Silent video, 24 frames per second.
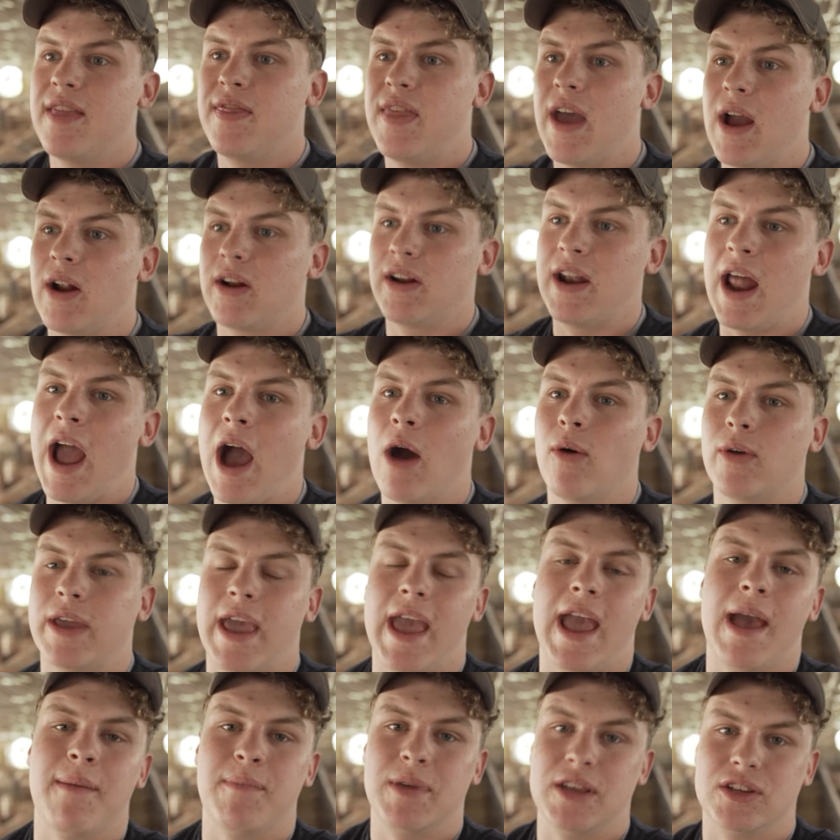that now
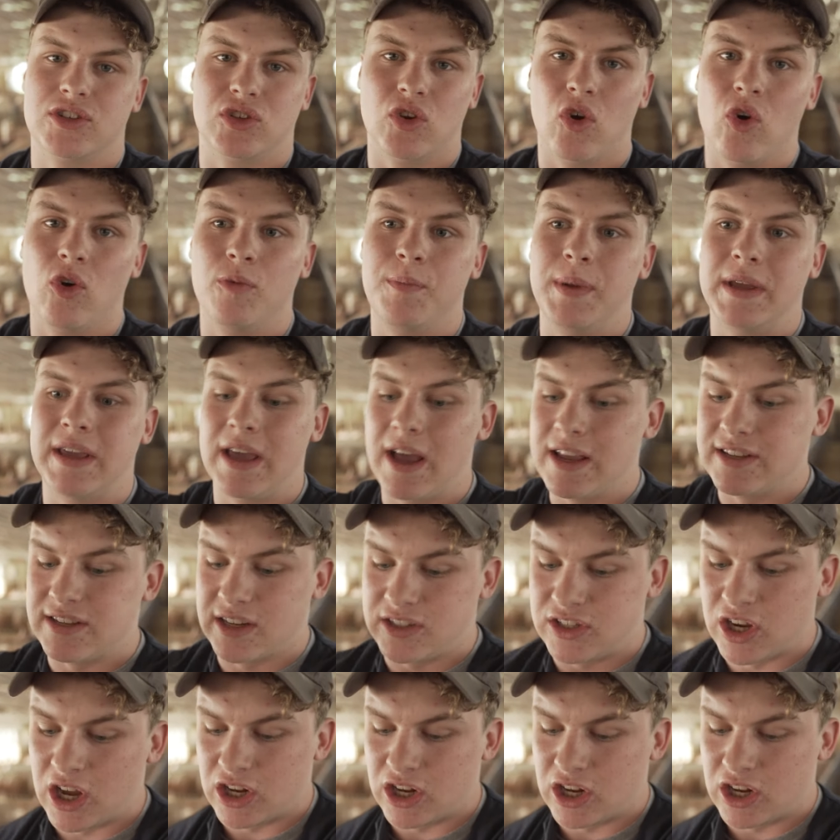can't be sold because it